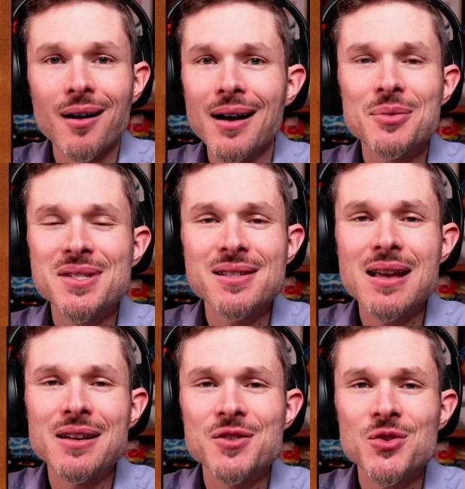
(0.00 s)
I would see
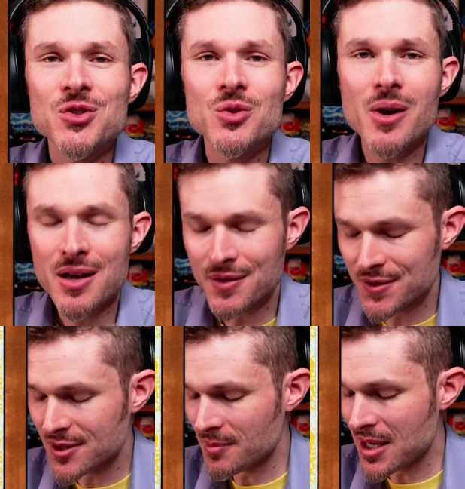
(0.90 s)
that as a strength in
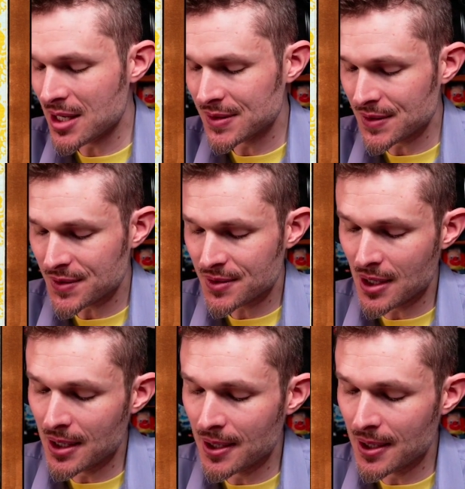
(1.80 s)
some cases.